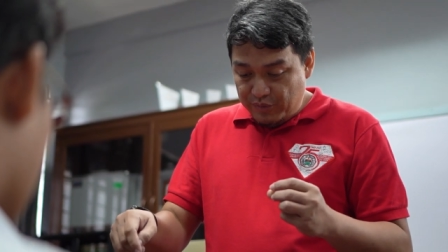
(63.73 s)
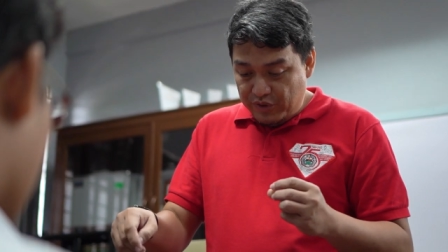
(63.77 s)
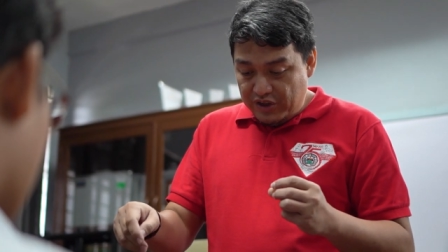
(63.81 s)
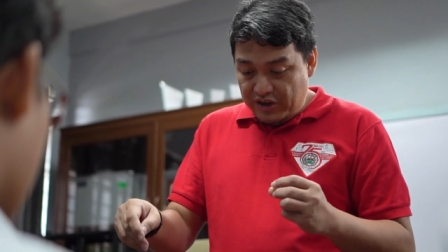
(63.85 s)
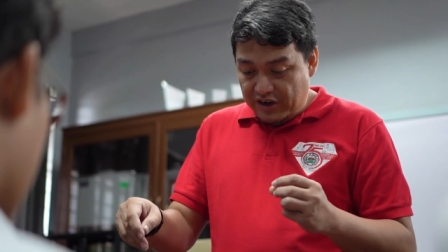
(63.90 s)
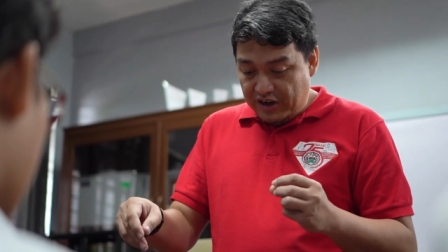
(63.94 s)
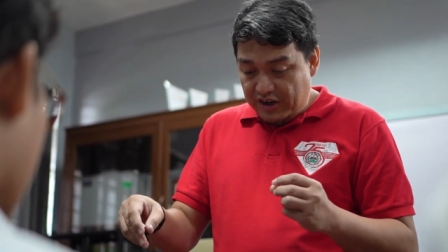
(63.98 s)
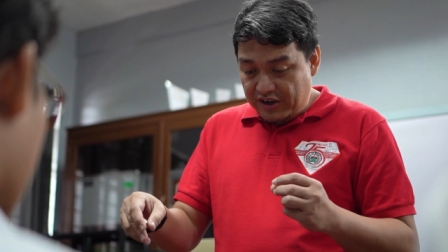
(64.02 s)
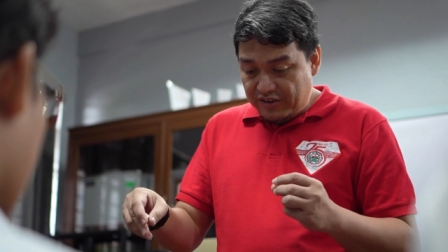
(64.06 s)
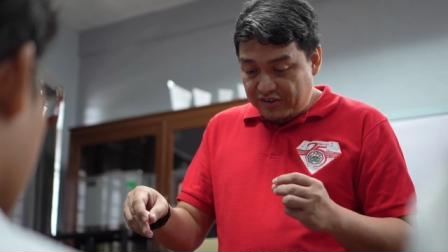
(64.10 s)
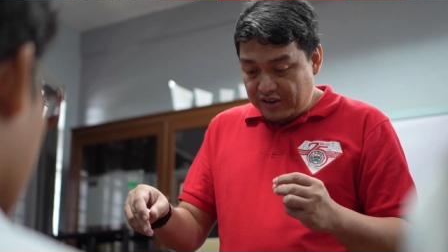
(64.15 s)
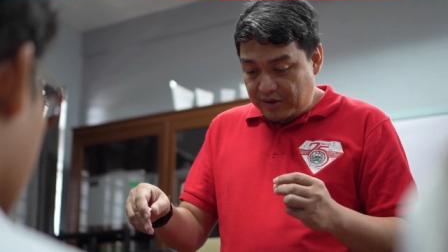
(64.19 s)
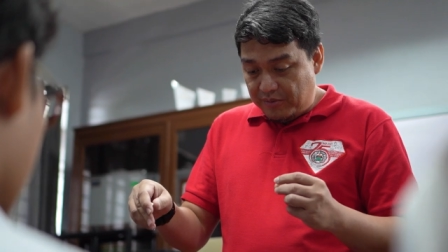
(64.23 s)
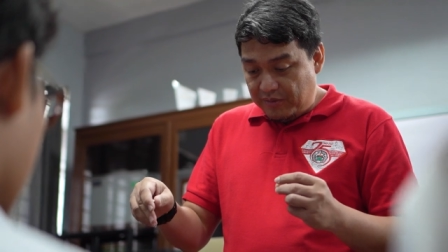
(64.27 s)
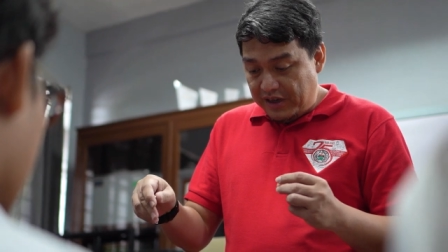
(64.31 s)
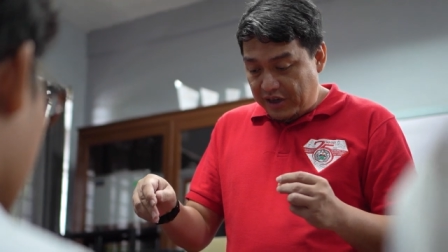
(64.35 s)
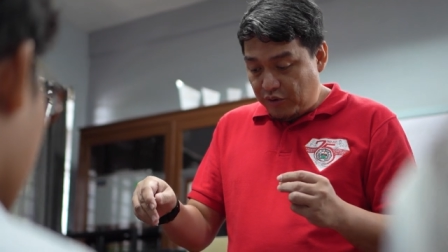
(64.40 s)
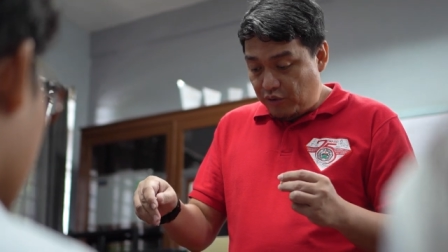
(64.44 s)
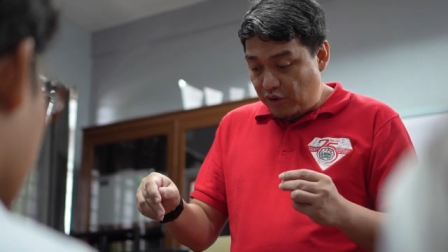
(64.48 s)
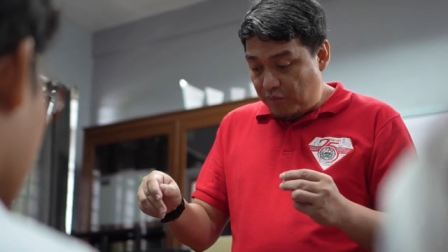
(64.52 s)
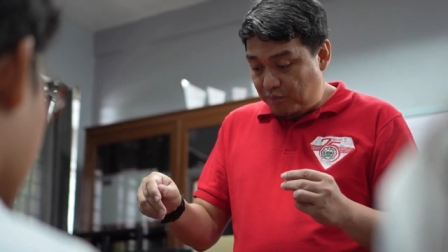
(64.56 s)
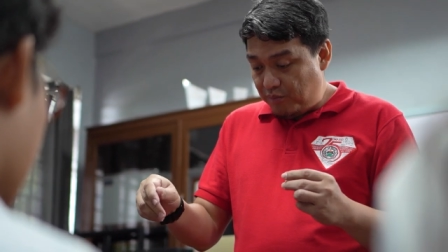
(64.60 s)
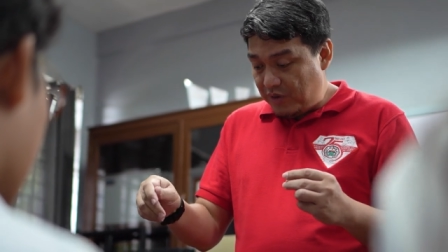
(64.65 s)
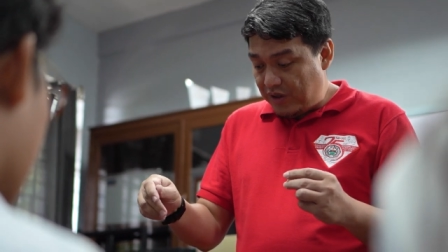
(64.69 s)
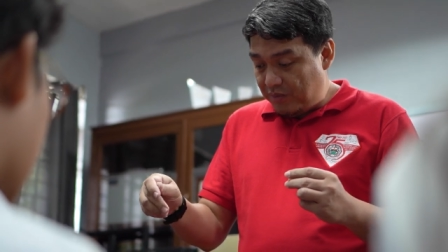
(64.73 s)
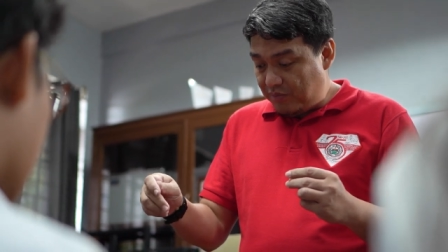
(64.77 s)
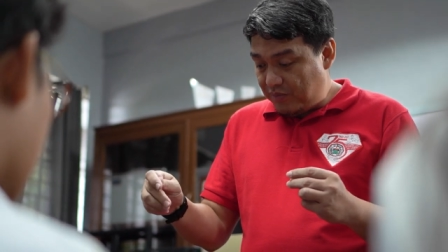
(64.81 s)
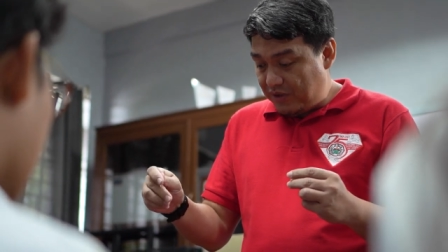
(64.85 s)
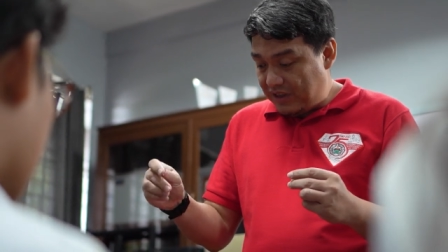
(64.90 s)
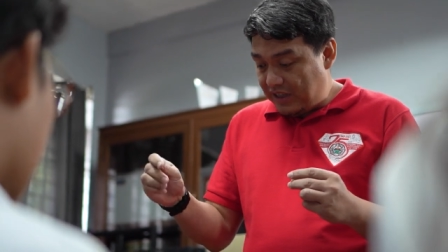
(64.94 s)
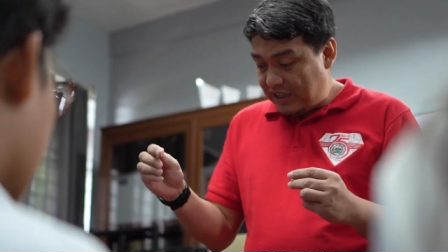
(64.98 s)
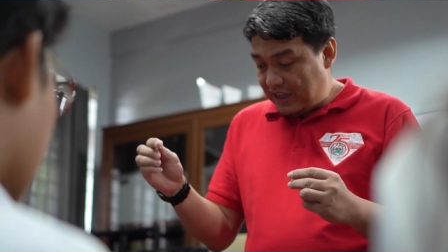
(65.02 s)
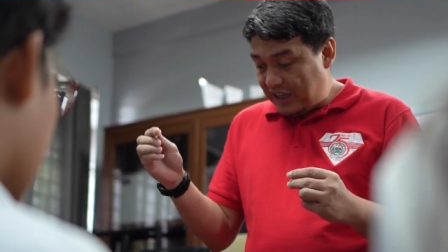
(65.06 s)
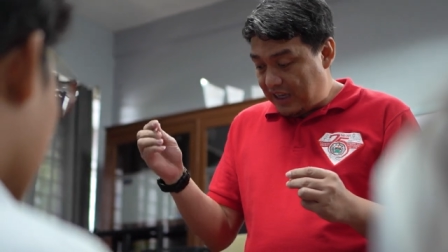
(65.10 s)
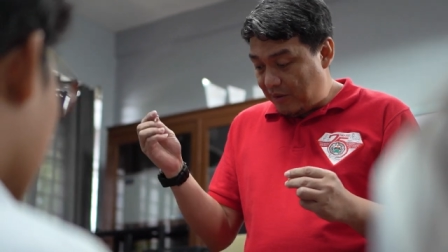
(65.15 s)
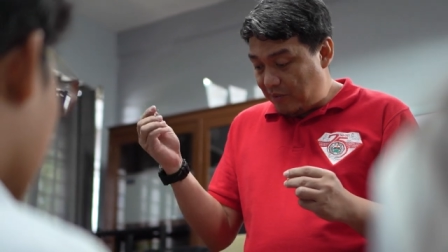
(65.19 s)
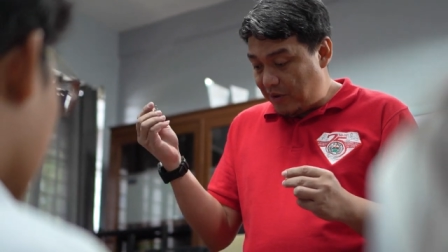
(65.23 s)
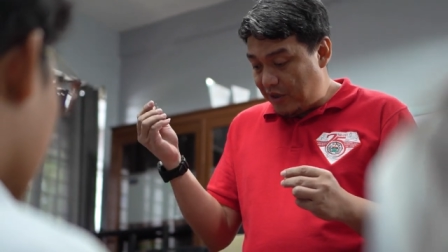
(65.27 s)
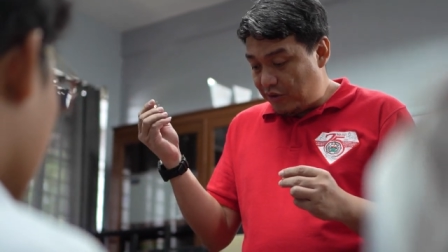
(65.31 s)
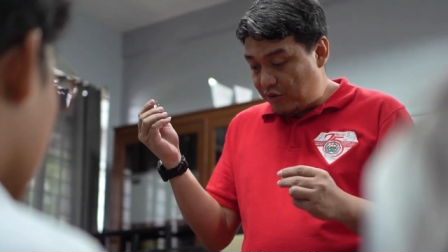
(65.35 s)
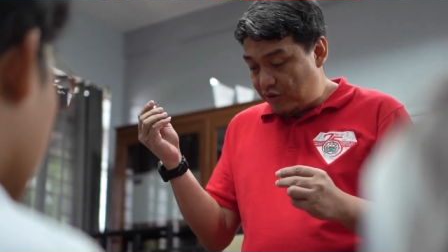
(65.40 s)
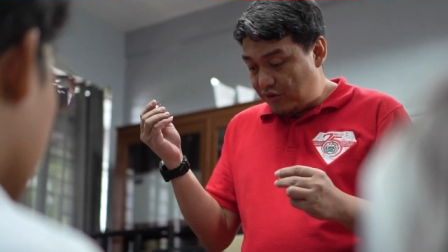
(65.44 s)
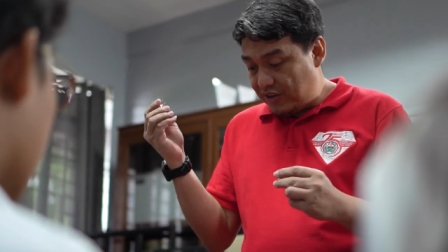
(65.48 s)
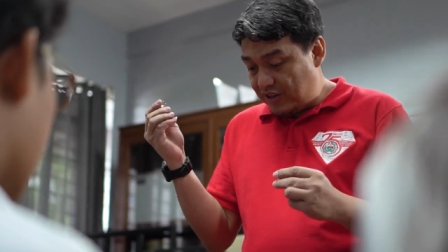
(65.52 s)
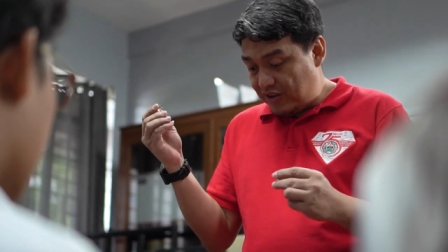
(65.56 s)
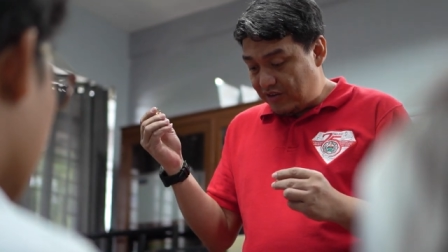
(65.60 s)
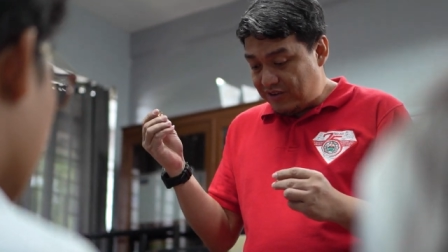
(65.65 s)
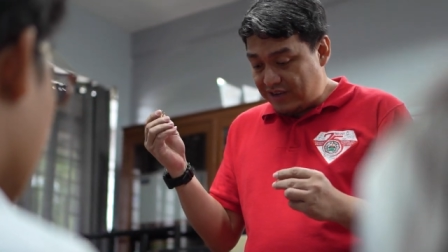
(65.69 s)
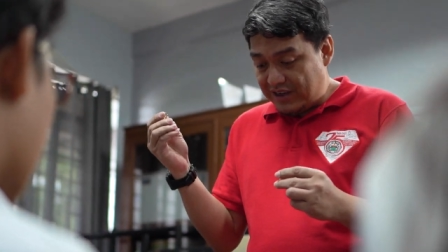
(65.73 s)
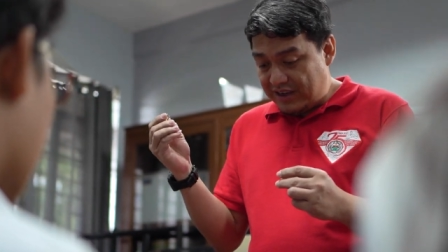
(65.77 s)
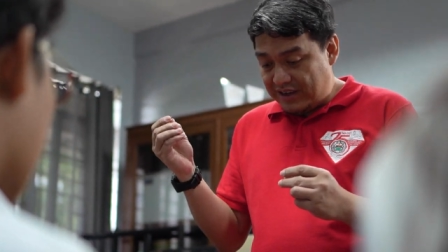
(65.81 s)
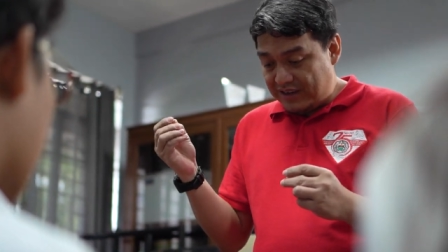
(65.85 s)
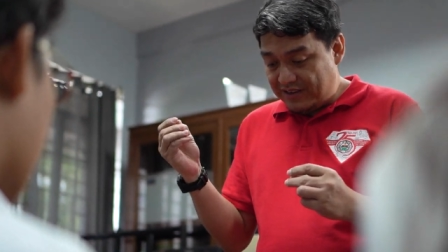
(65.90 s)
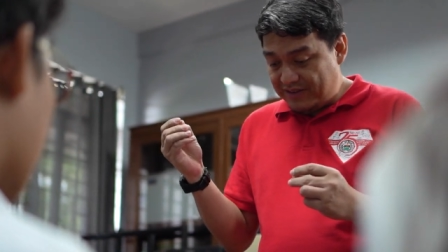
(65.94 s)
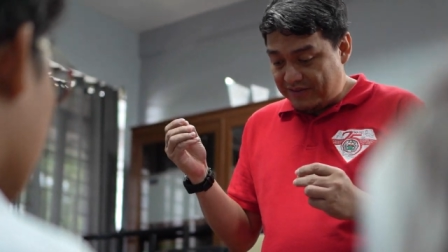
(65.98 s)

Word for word: with industry partners to address contemporary